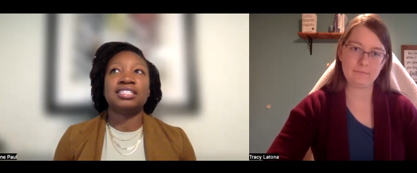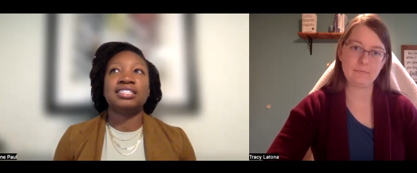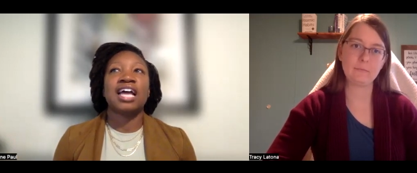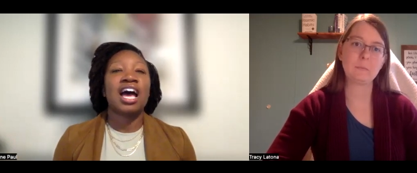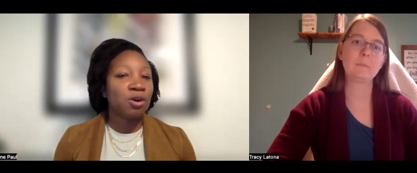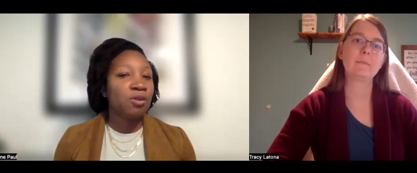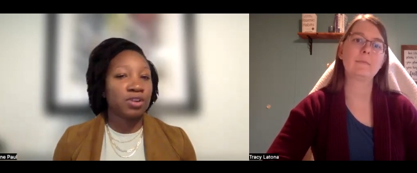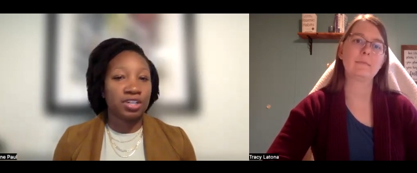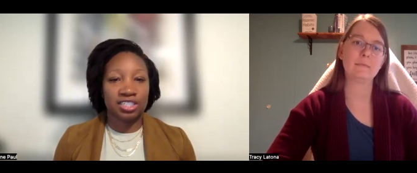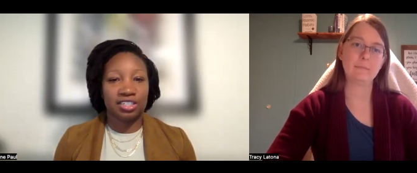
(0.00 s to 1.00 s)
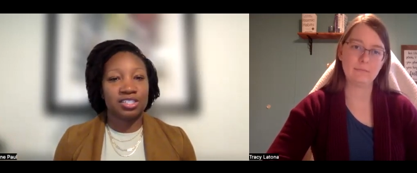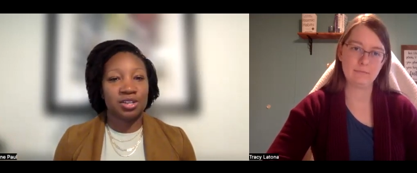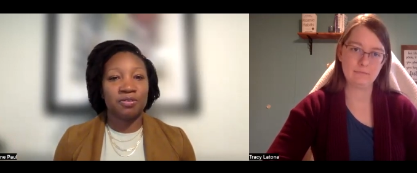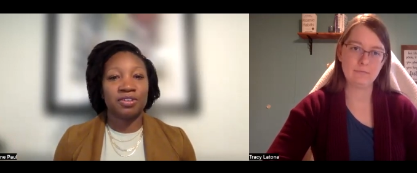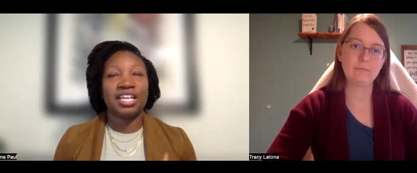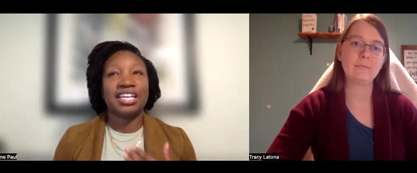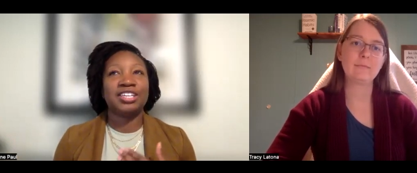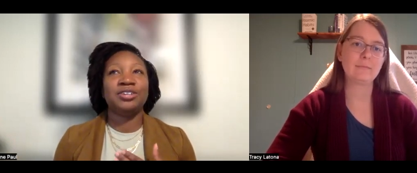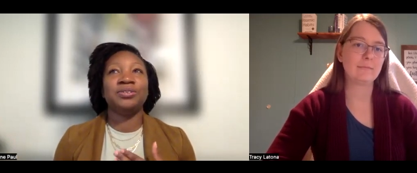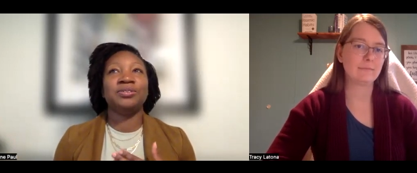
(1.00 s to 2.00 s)
Speaker 1: it's not over until it's over.
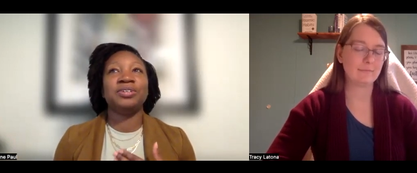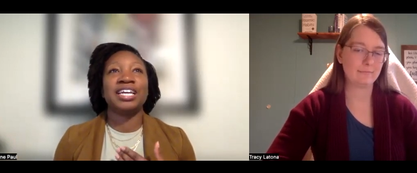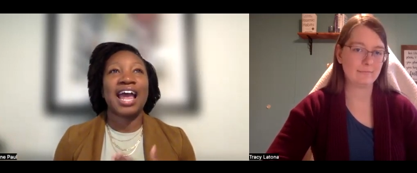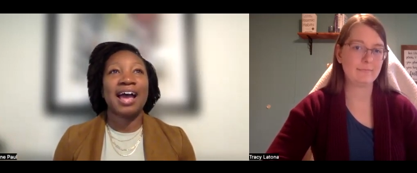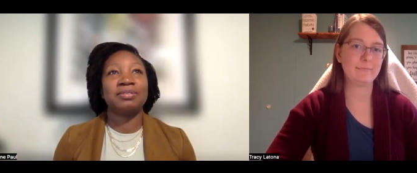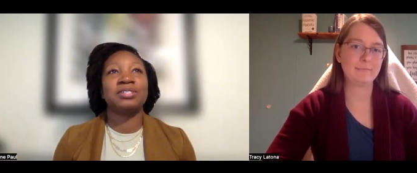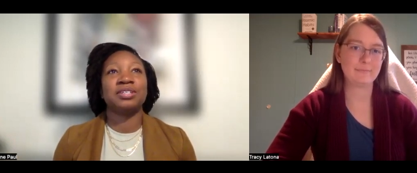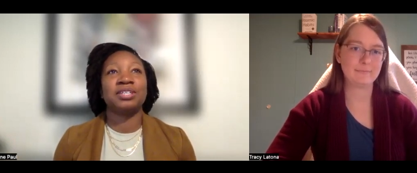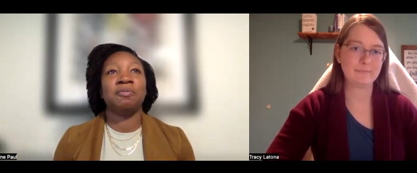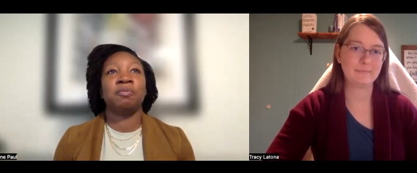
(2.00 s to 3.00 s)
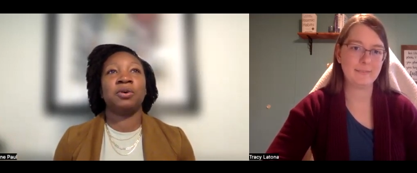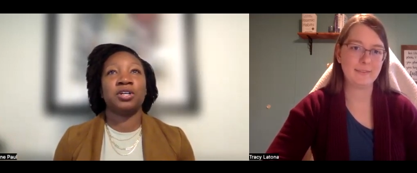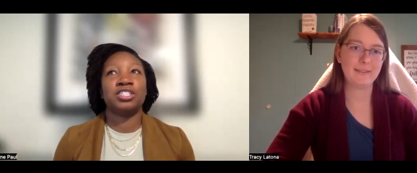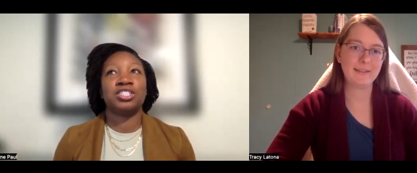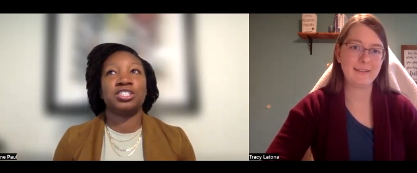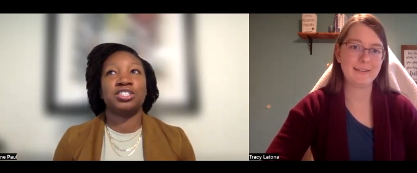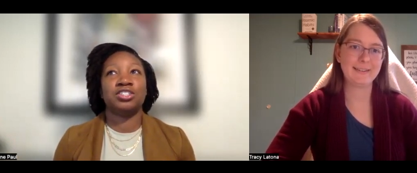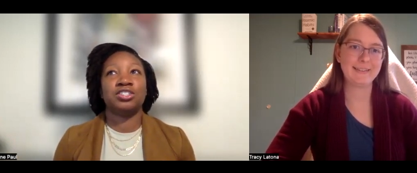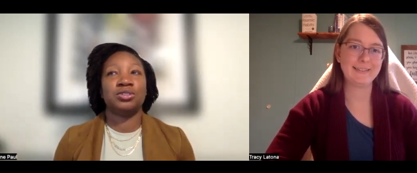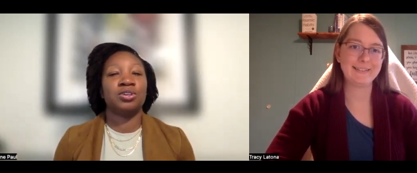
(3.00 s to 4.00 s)
Like you can absolutely push
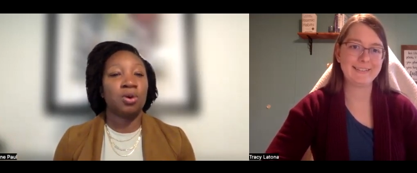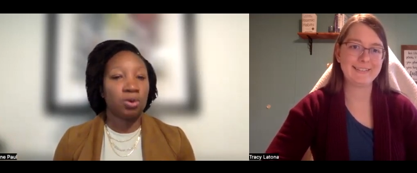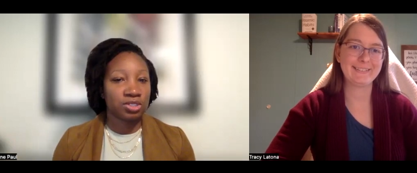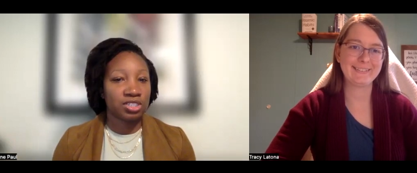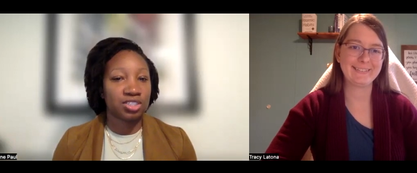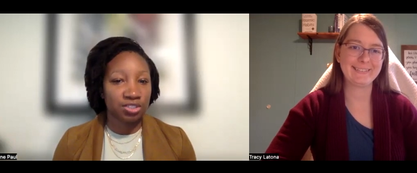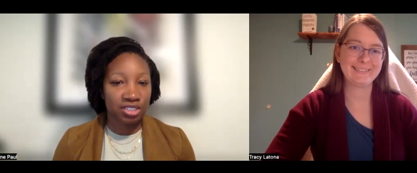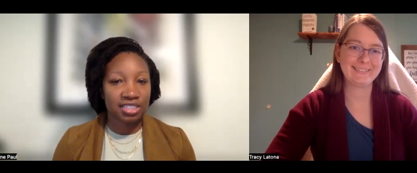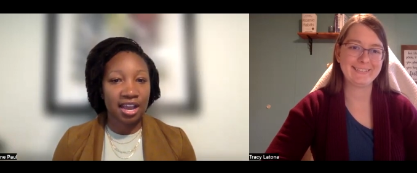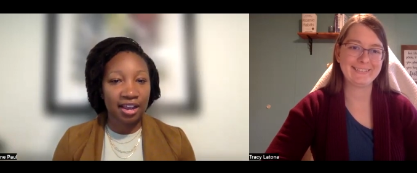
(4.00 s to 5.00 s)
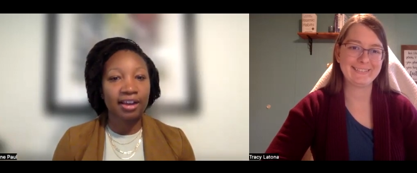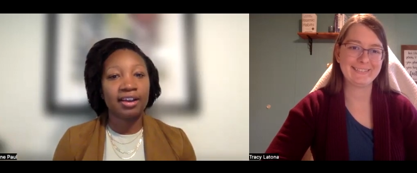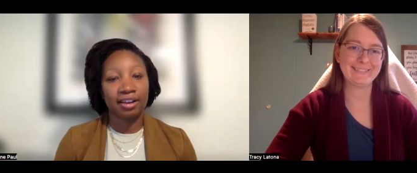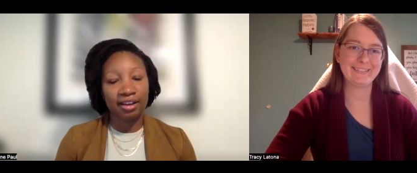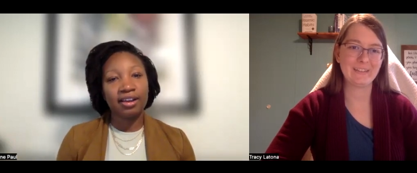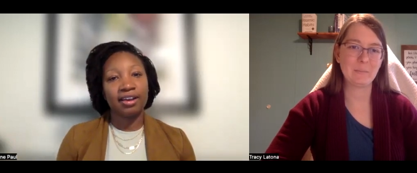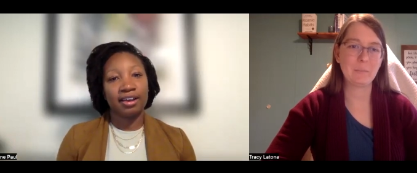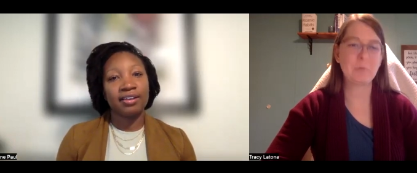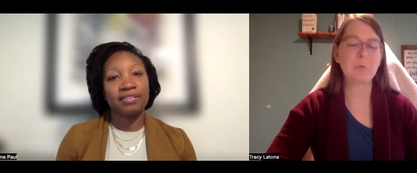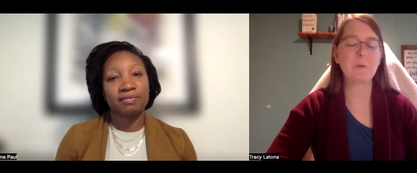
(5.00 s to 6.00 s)
to the goals that you desire.
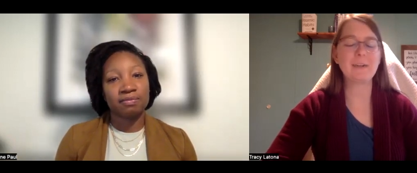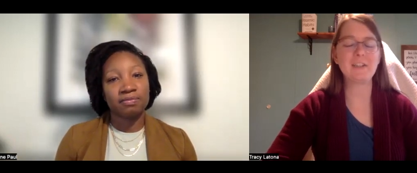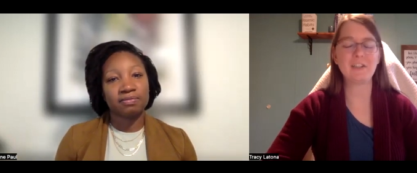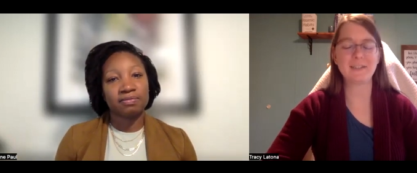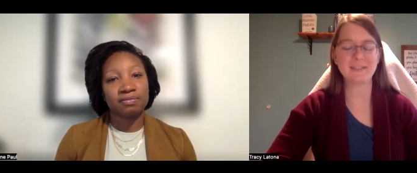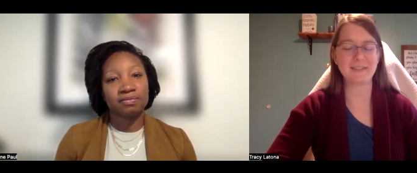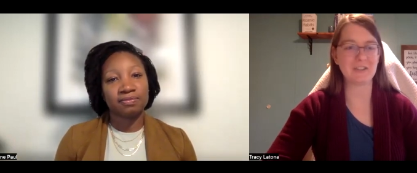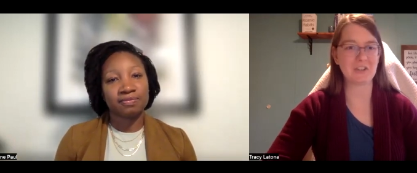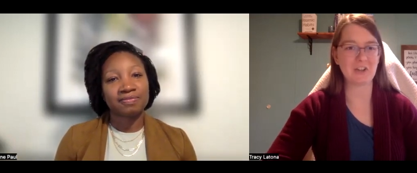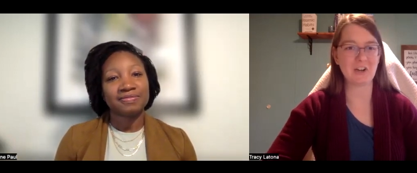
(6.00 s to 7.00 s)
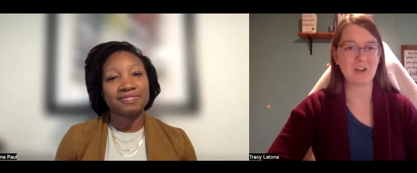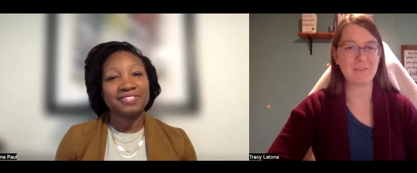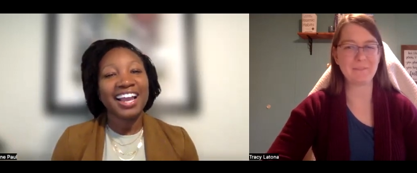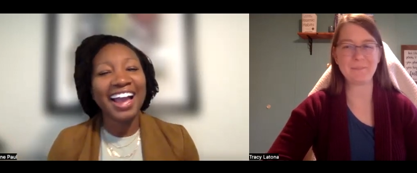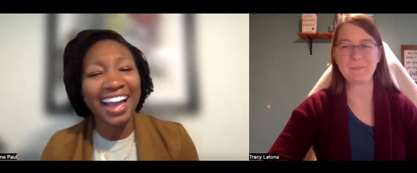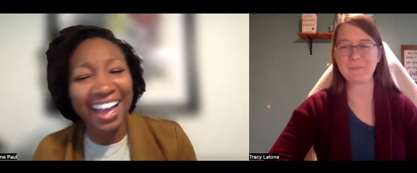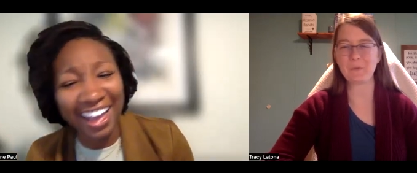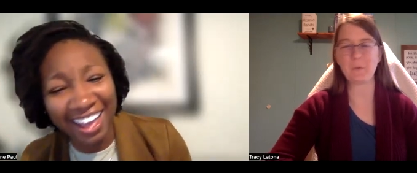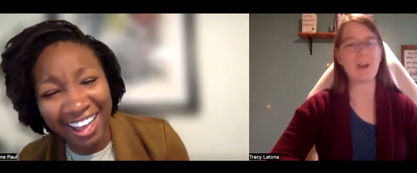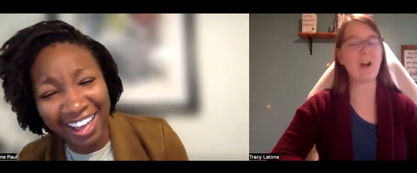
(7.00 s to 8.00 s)
Speaker 2: Preach it, sister.
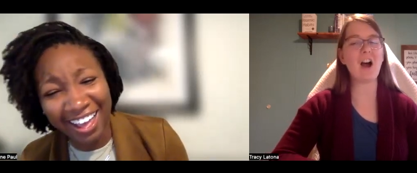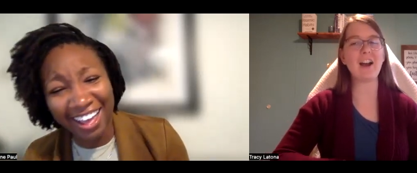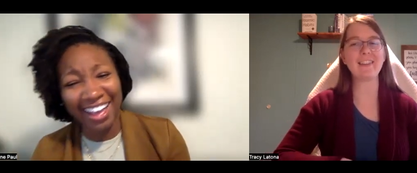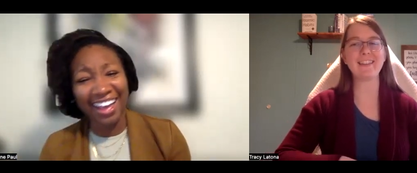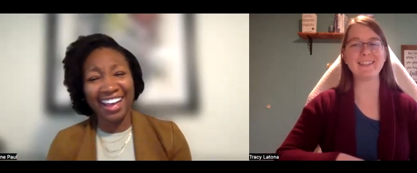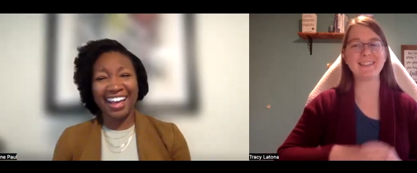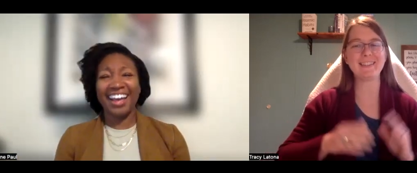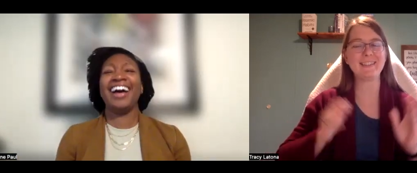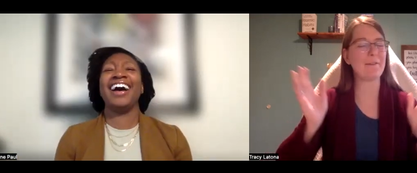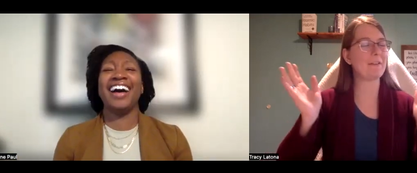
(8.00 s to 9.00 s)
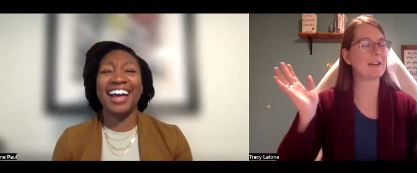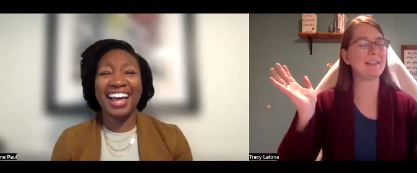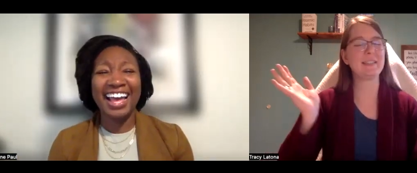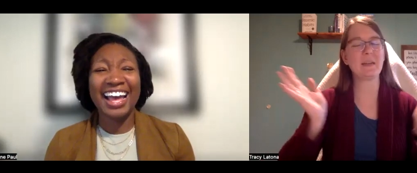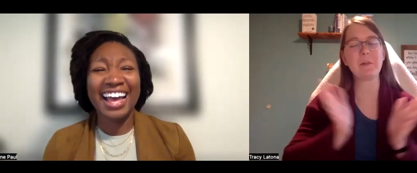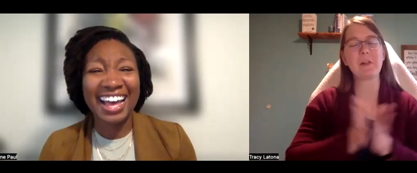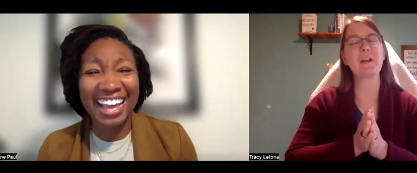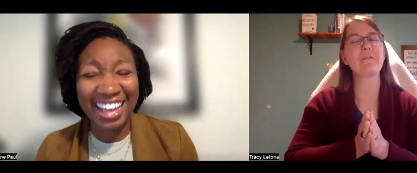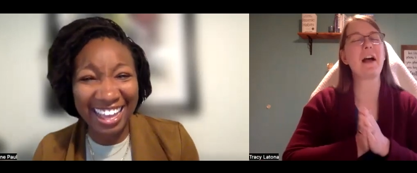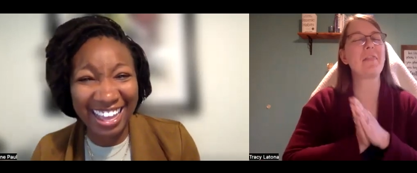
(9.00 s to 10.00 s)
Mm, we are on this a very similar,
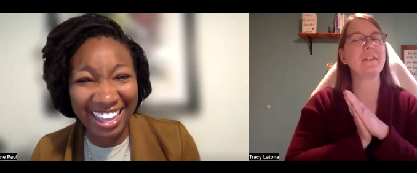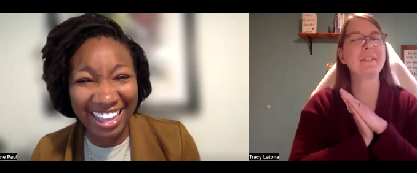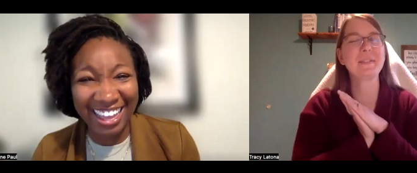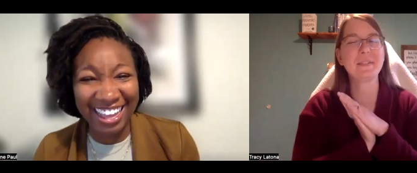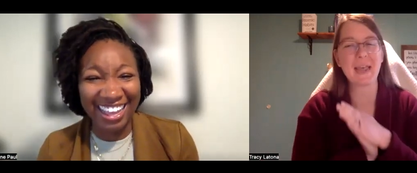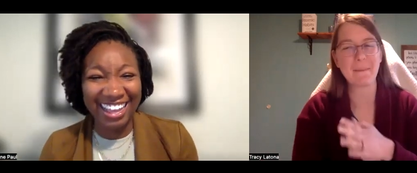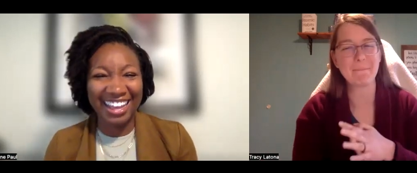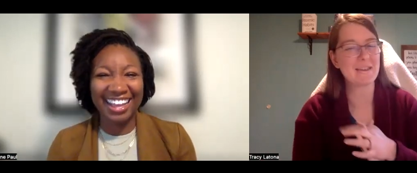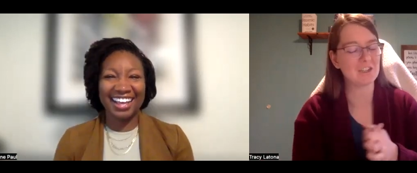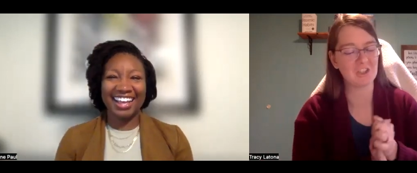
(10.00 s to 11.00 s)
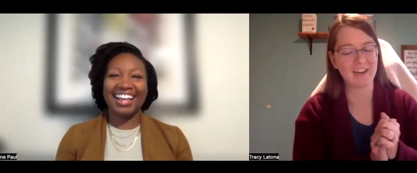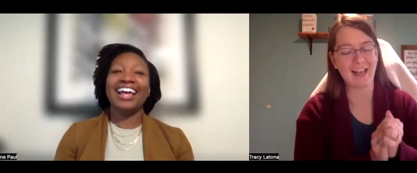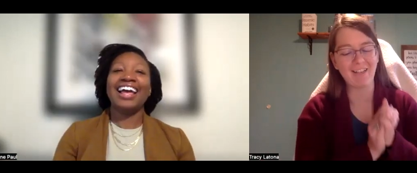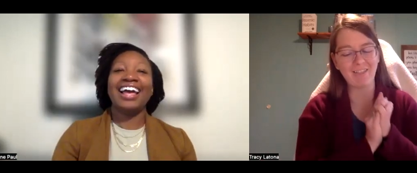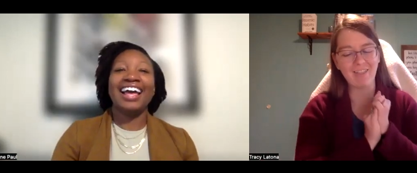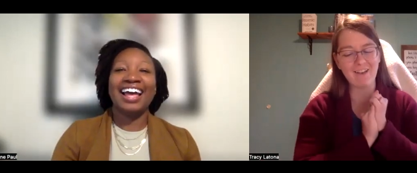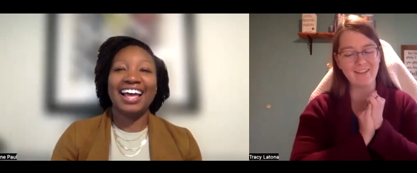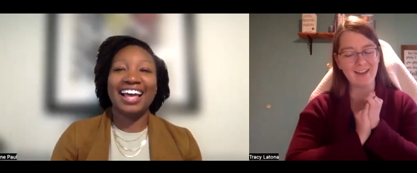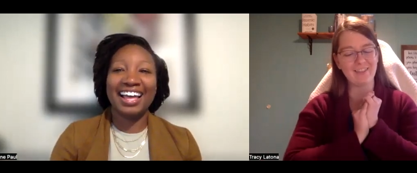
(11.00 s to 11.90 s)
if not the same mission. I love it.